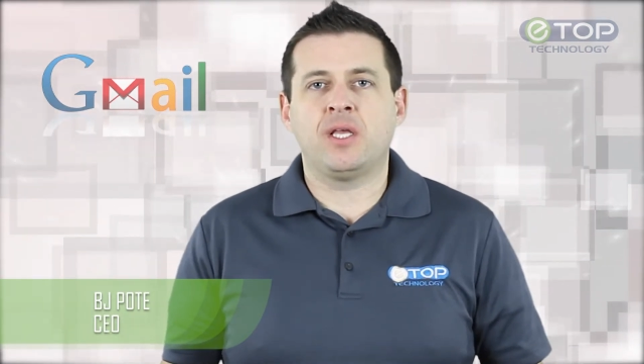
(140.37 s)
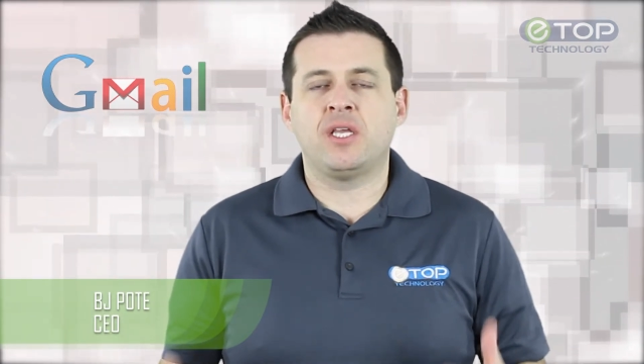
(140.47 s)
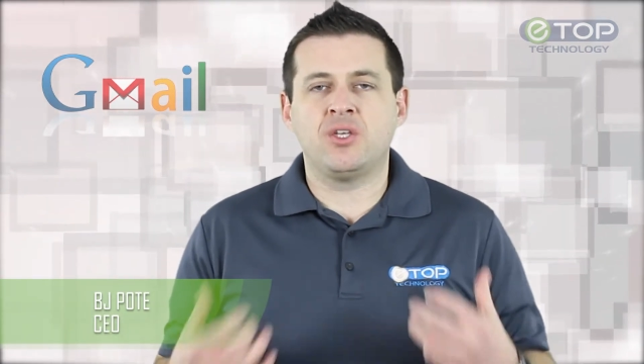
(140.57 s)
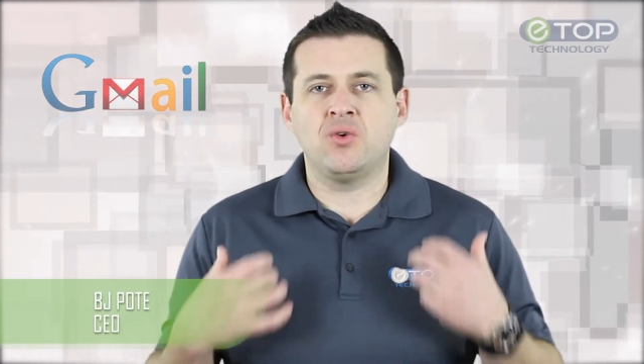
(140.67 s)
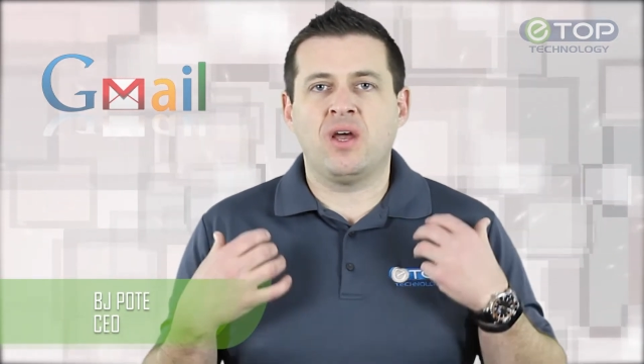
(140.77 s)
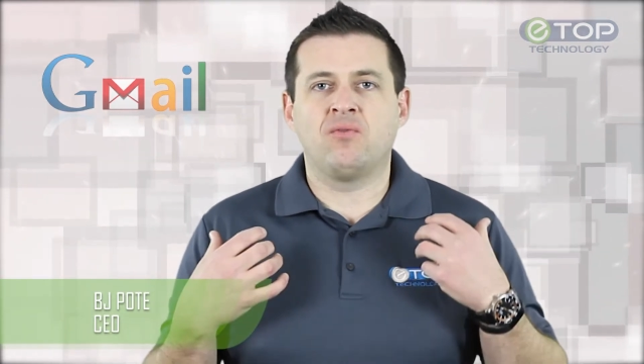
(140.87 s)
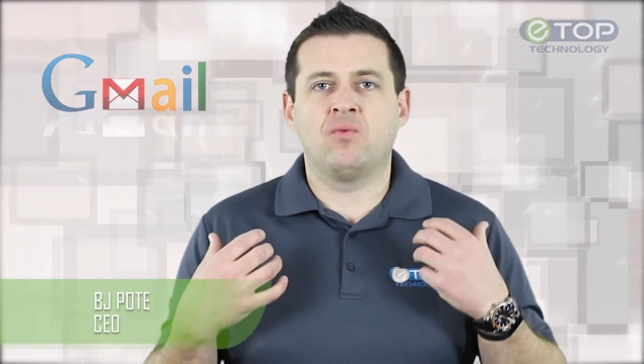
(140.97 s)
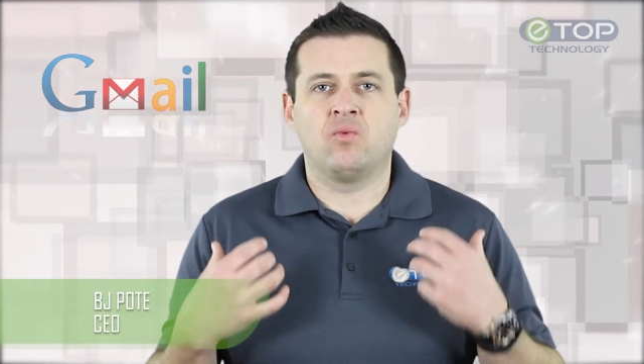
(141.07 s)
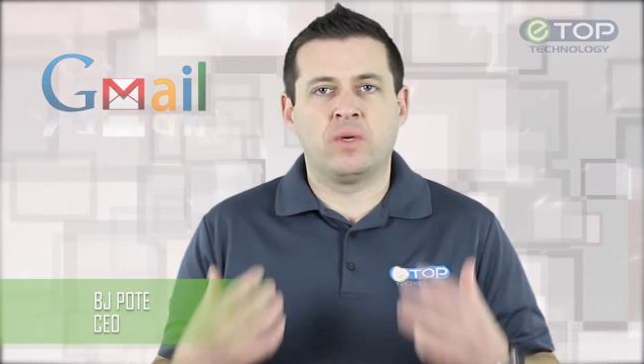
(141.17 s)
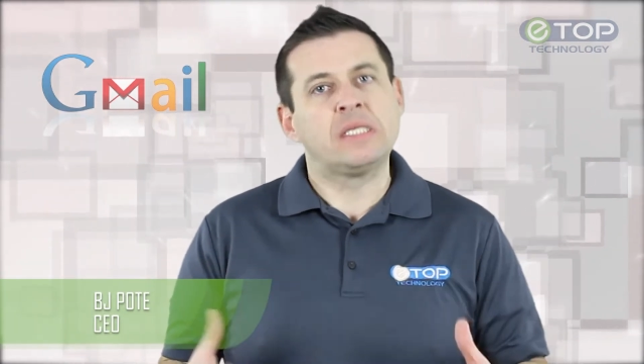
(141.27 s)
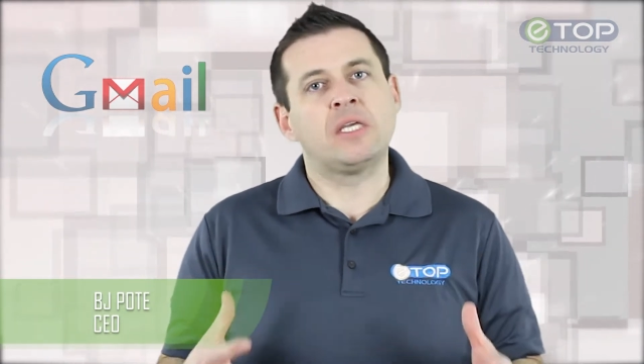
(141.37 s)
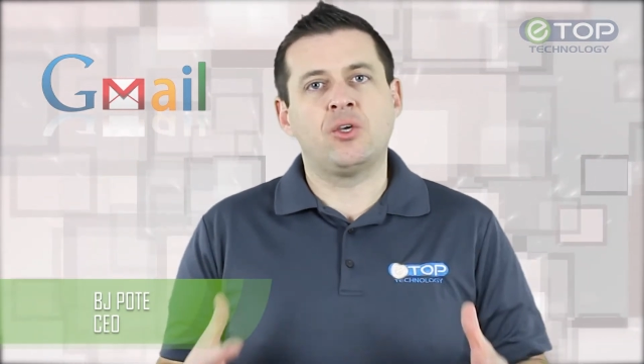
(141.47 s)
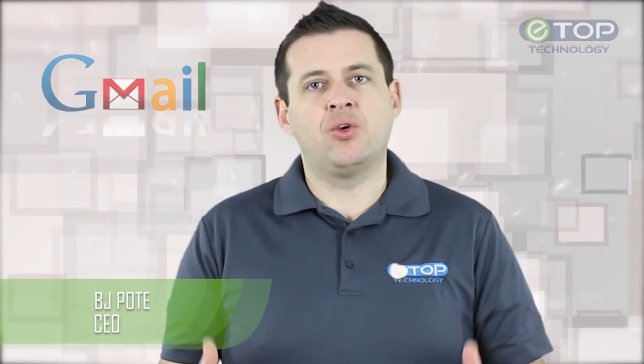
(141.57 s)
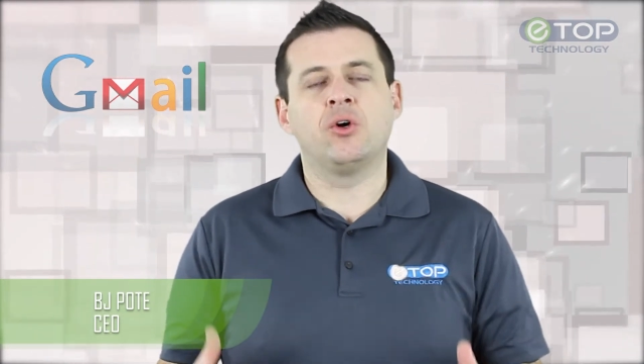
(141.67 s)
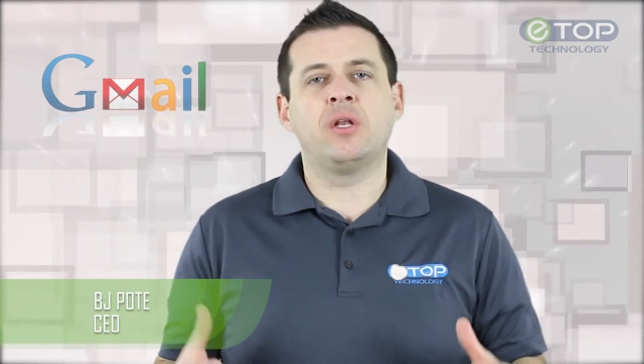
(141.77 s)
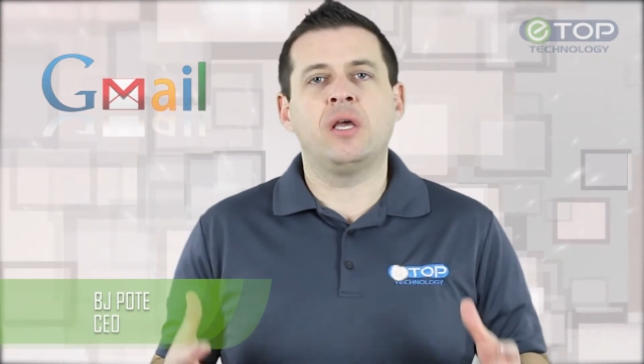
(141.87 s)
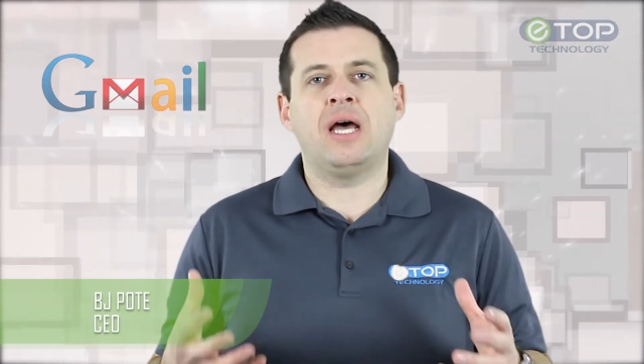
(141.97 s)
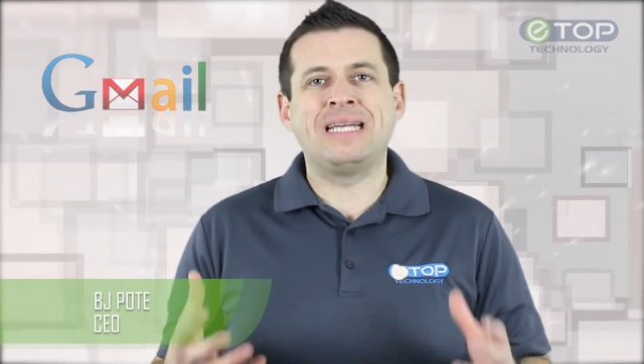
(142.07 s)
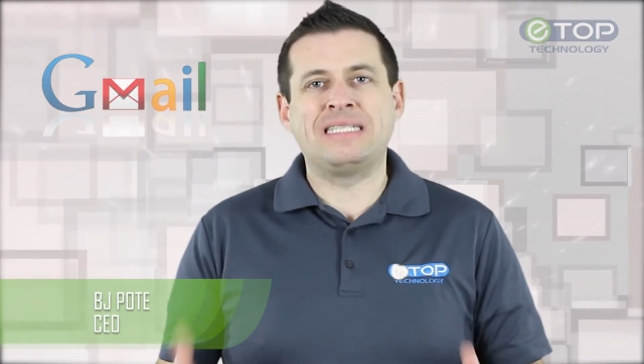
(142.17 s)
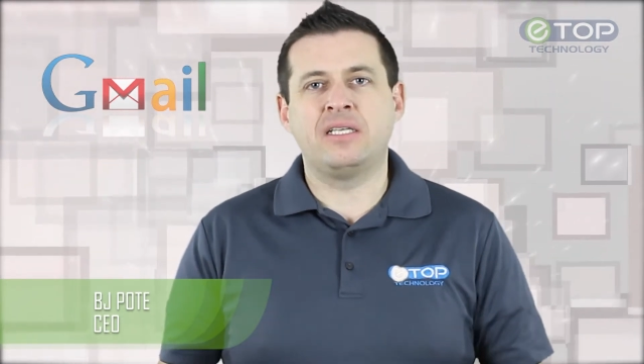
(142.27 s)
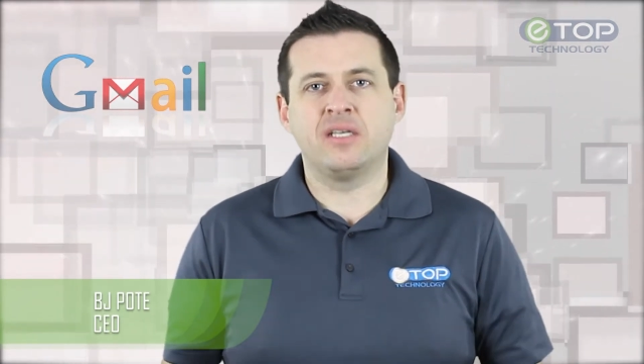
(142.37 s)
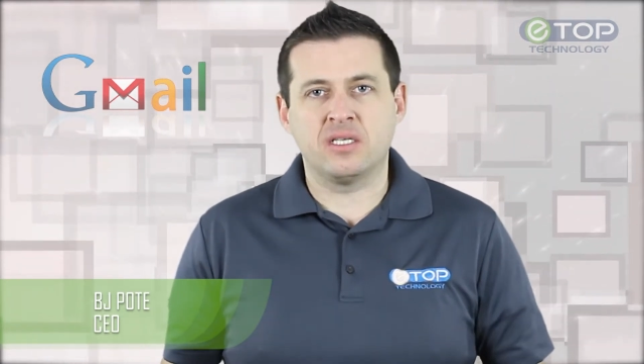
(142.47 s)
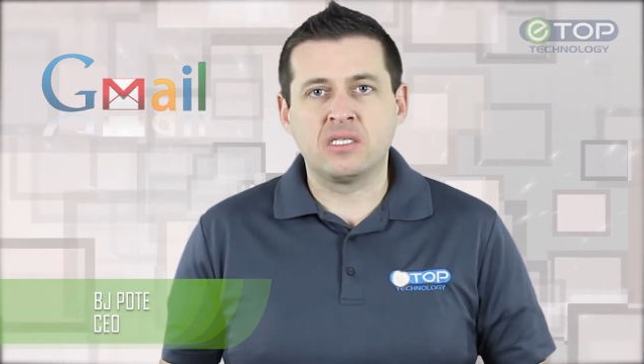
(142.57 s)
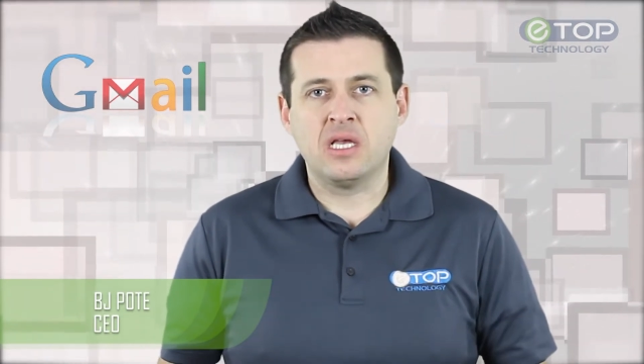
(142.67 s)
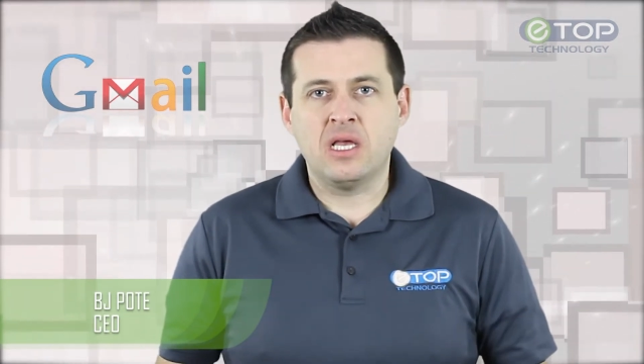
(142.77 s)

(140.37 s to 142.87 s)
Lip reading: and they do have really good ideas.